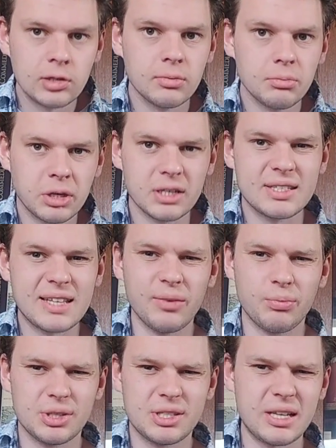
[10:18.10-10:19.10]
because then it
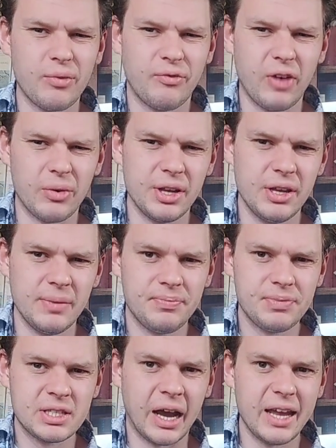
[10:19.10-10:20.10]
will sound very
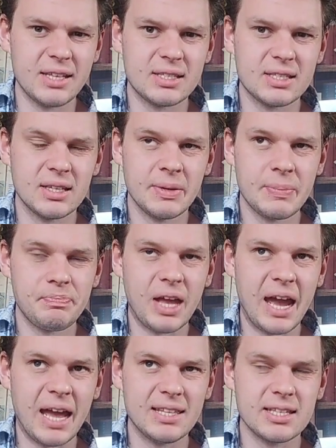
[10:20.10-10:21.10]
tight
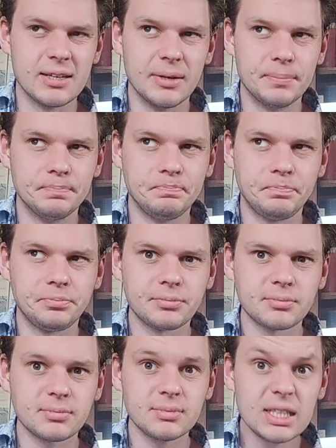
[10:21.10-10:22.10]
and
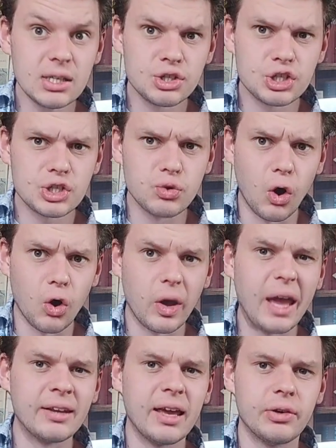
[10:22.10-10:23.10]
strong
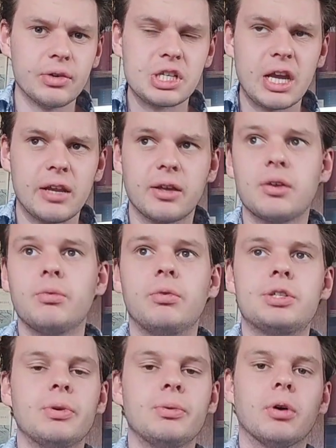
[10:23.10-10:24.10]
and energetic,
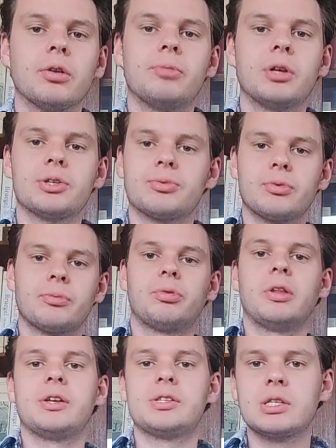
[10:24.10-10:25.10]
which we want because we're
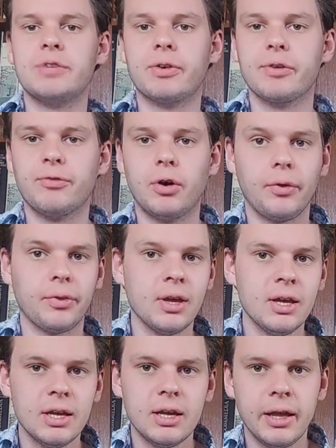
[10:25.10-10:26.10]
playing Stevie Ray Vaughan.
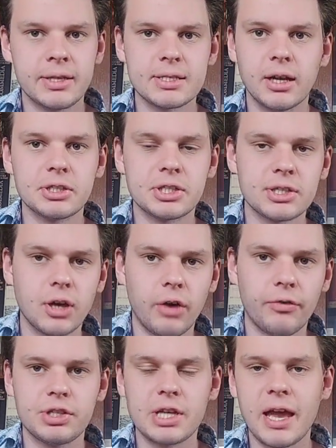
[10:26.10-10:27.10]
It's not
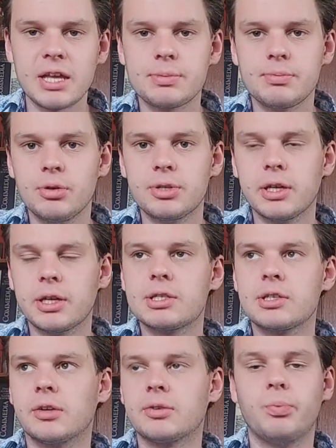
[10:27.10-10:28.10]
soft jazz music,
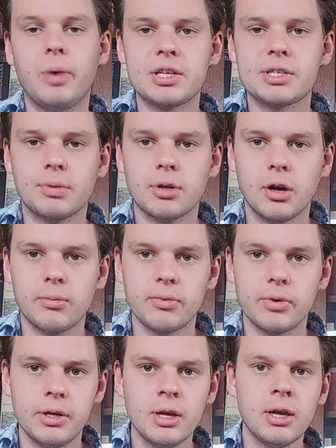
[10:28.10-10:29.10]
it's not Wes
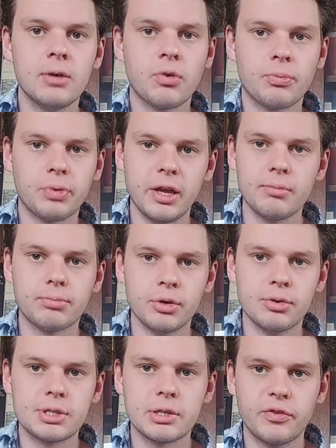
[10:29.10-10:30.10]
Montgomery. We're playing
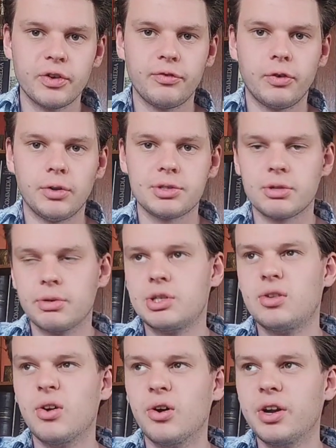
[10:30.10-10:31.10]
blues Stevie Ray Vaughan, so it's
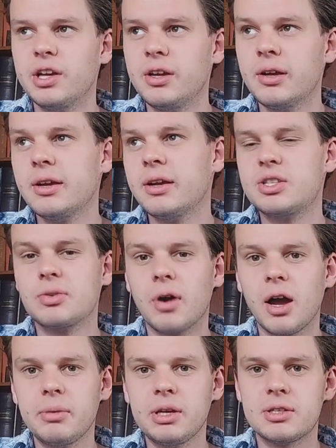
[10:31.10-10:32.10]
dirty, it's
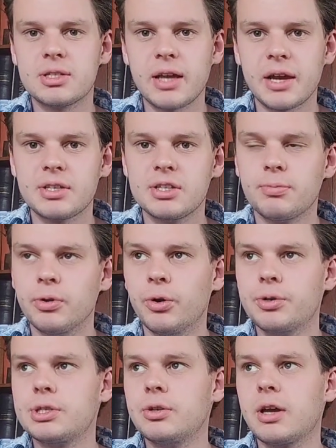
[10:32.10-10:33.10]
grimy, it's Texas
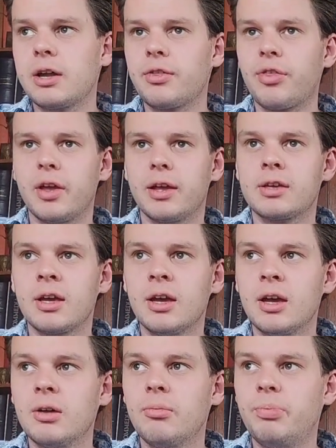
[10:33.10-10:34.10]
blues. You gotta think
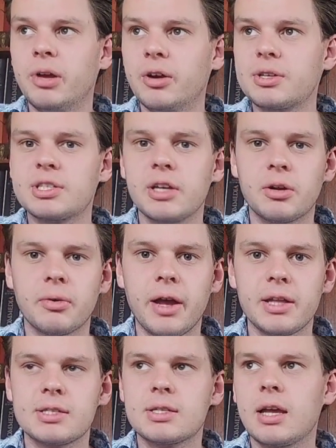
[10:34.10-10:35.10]
beer,
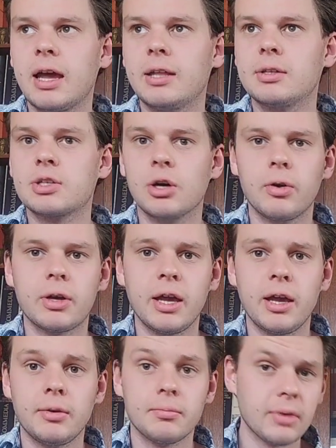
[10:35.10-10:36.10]
cigarettes, and
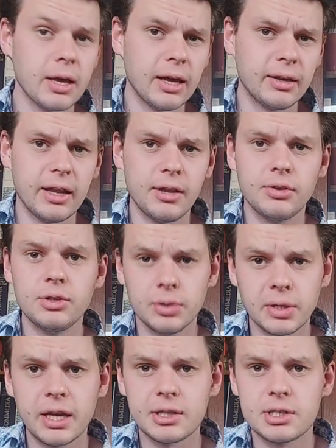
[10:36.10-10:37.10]
cocaine, and then
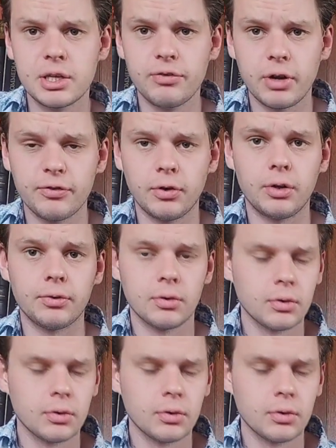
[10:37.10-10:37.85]
you get Stevie Ray Vaughan.